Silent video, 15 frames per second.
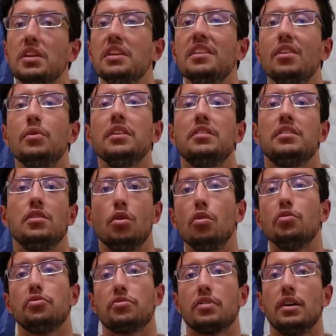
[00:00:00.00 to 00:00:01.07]
inherit the
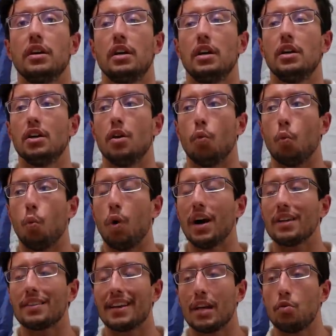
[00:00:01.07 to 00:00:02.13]
earth.
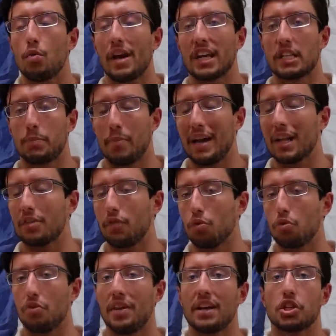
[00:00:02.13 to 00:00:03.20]
What can we expect for
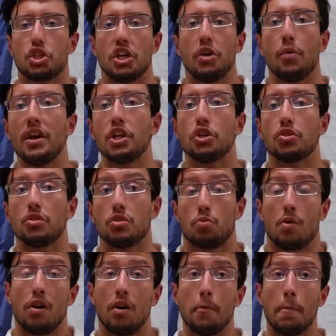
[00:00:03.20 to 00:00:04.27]
the next generations?
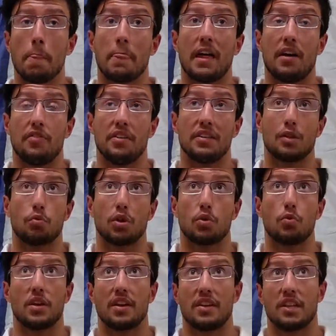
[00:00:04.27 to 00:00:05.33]
Well, I think that
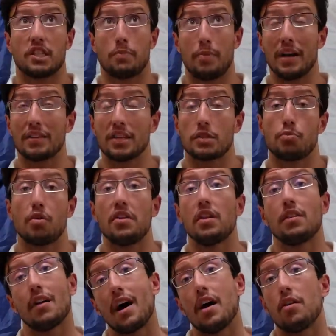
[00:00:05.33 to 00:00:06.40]
what we can expect is pretty
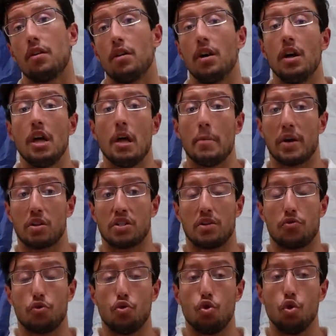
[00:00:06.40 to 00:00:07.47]
dire because
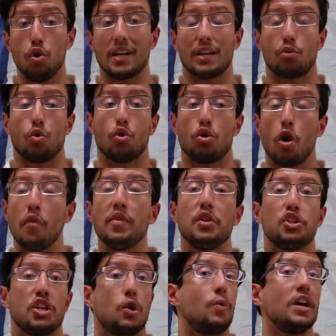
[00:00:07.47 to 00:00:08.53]
if you look at the COVID
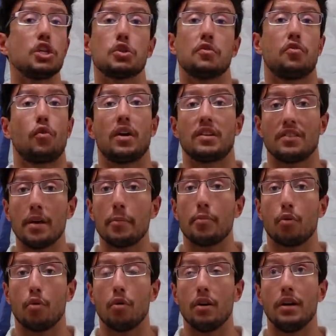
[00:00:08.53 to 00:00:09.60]
generation, for
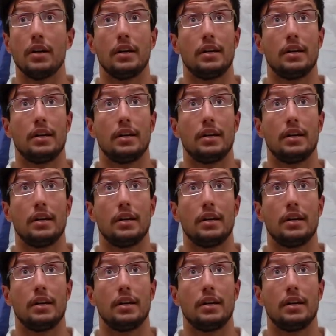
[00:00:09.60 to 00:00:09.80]
example,